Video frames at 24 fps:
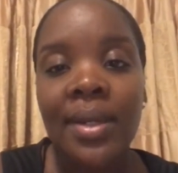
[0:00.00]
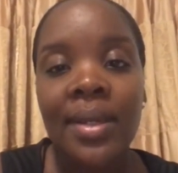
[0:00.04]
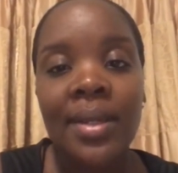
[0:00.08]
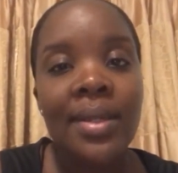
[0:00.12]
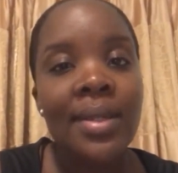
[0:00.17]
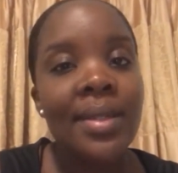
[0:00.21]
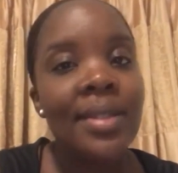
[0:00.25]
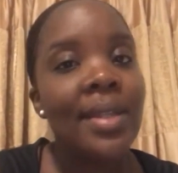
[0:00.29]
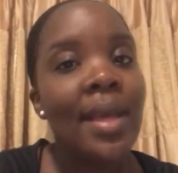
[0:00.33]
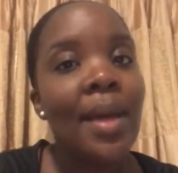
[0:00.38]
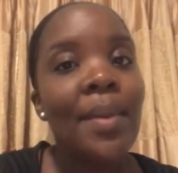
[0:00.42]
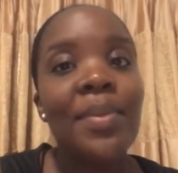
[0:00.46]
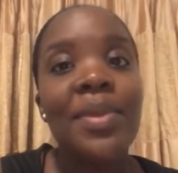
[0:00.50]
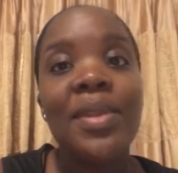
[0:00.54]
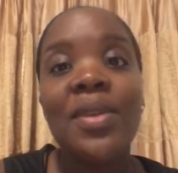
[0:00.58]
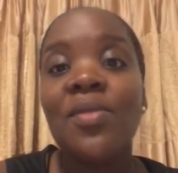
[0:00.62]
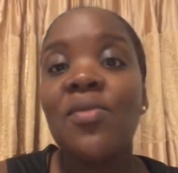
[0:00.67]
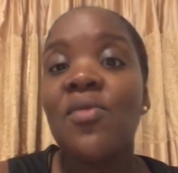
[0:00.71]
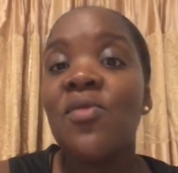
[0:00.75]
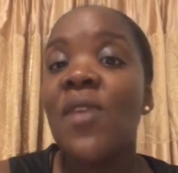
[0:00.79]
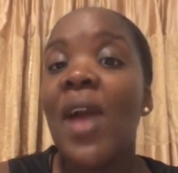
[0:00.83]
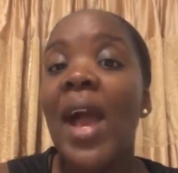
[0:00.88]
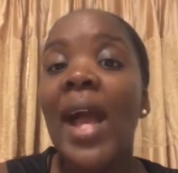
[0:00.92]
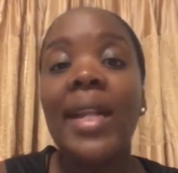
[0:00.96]
Something
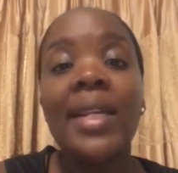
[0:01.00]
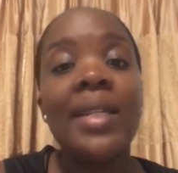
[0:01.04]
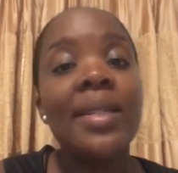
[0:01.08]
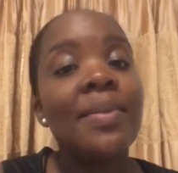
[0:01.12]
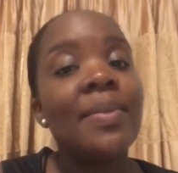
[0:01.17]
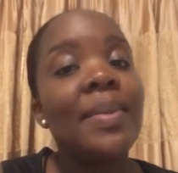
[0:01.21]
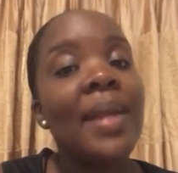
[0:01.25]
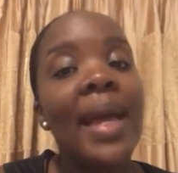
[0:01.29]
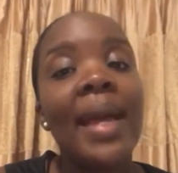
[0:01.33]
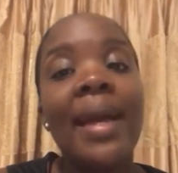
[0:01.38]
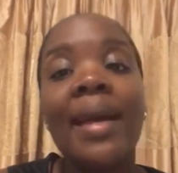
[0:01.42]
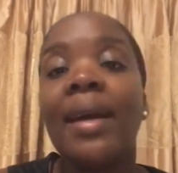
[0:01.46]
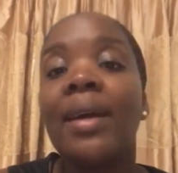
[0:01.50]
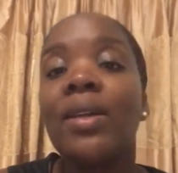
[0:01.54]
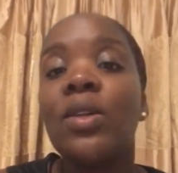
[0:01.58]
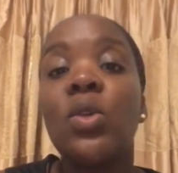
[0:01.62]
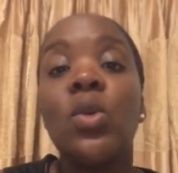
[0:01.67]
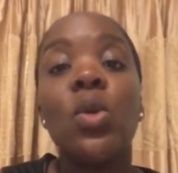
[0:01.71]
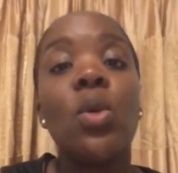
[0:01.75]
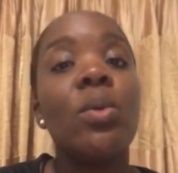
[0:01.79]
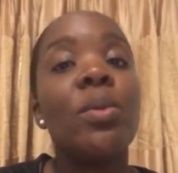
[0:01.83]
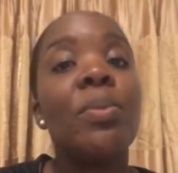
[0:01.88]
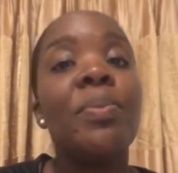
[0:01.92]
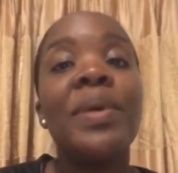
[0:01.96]
random like a
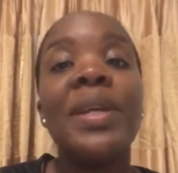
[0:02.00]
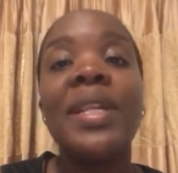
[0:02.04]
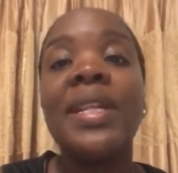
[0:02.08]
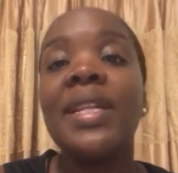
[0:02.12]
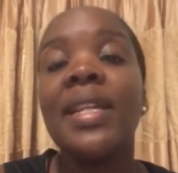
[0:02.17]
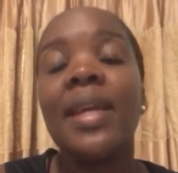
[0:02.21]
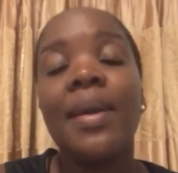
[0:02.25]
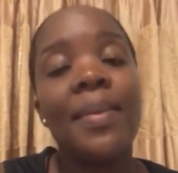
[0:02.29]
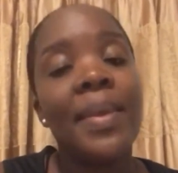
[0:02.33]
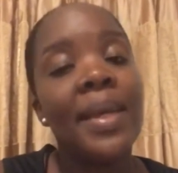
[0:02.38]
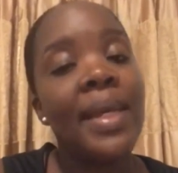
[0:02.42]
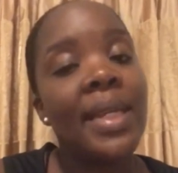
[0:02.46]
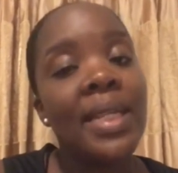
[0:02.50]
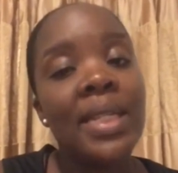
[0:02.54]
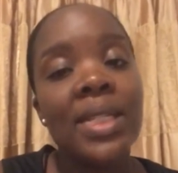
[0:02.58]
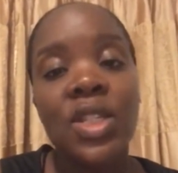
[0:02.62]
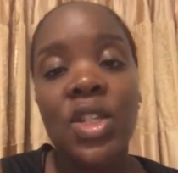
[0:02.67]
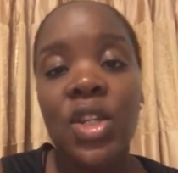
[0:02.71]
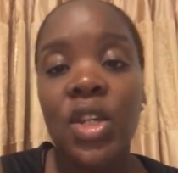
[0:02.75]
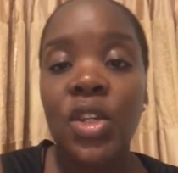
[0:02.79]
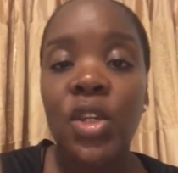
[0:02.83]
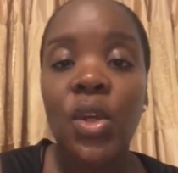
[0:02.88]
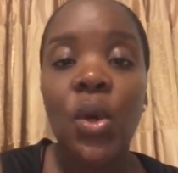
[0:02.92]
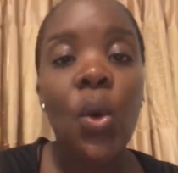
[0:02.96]
global pandemic can
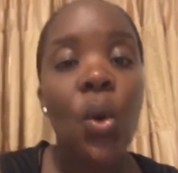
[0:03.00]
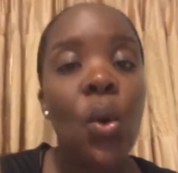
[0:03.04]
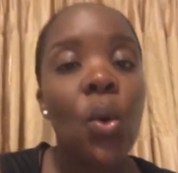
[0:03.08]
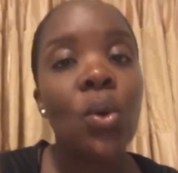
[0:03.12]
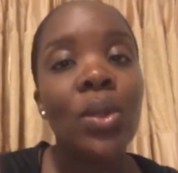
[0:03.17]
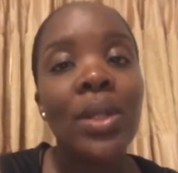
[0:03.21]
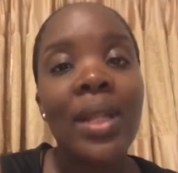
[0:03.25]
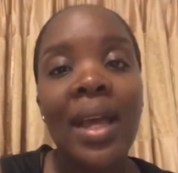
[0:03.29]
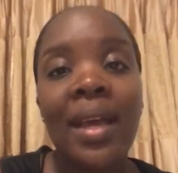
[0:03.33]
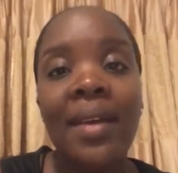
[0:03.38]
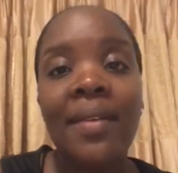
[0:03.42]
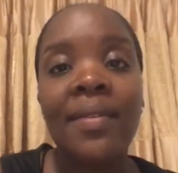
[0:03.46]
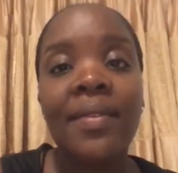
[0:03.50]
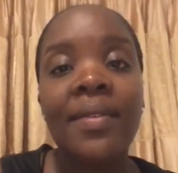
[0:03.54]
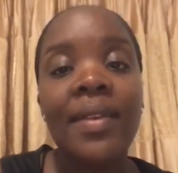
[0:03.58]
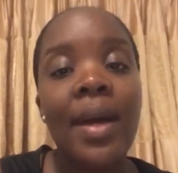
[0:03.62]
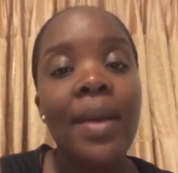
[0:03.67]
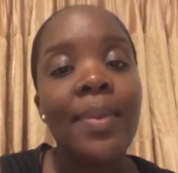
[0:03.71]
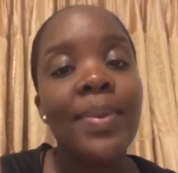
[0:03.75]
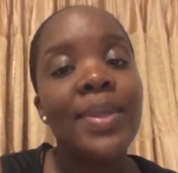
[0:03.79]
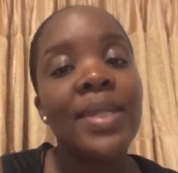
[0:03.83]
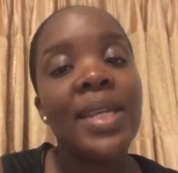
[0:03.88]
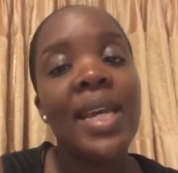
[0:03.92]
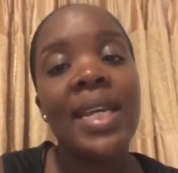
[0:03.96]
turn your whole life
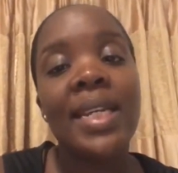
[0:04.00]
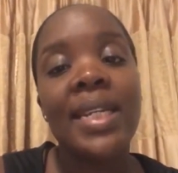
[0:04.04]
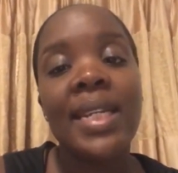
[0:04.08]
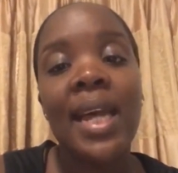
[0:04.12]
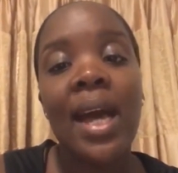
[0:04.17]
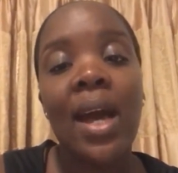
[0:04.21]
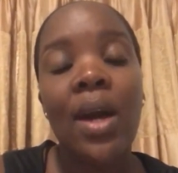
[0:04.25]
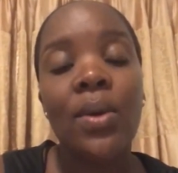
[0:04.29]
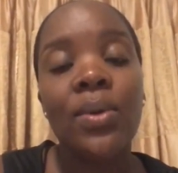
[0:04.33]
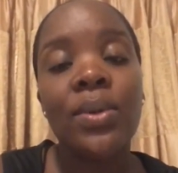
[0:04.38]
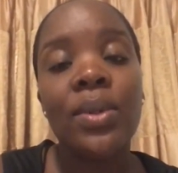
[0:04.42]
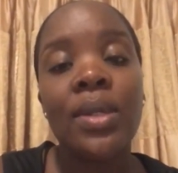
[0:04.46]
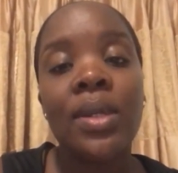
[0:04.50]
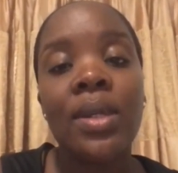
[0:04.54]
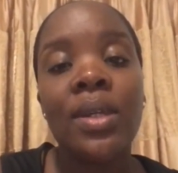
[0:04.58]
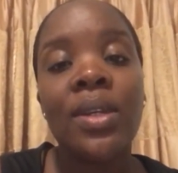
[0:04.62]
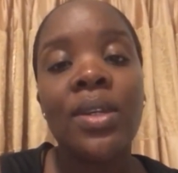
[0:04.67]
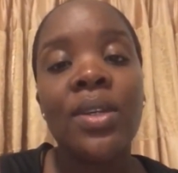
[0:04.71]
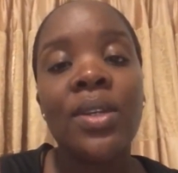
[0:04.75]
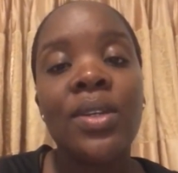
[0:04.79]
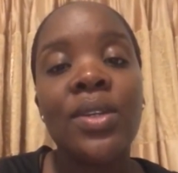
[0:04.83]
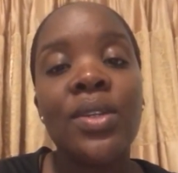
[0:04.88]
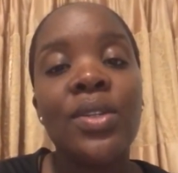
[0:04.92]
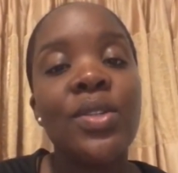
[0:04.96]
upside down.
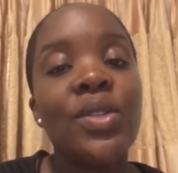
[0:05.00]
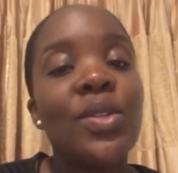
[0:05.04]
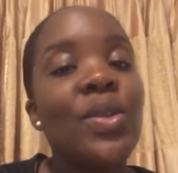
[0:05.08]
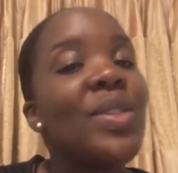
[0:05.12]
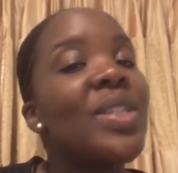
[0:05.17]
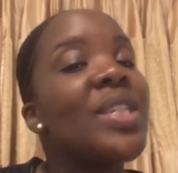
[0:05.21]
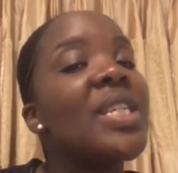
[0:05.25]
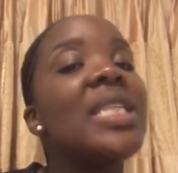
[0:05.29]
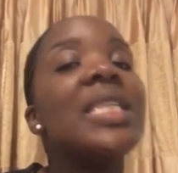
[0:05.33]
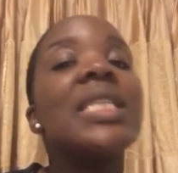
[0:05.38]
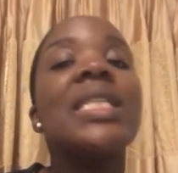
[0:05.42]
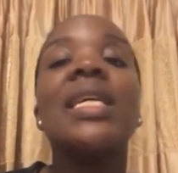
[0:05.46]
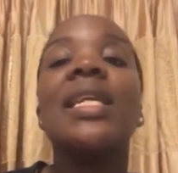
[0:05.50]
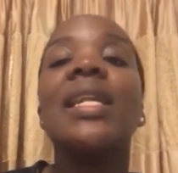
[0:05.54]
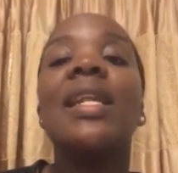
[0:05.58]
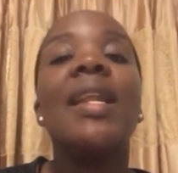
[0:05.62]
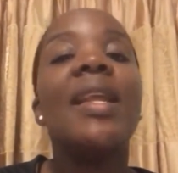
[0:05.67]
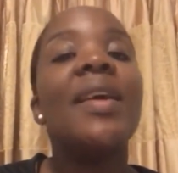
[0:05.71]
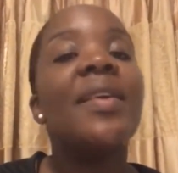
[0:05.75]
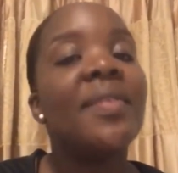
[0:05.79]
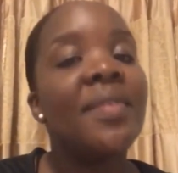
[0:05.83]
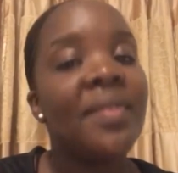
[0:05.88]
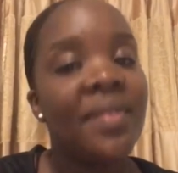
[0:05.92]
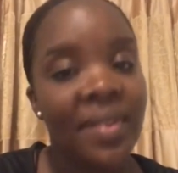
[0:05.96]
So just
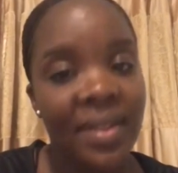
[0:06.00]
live.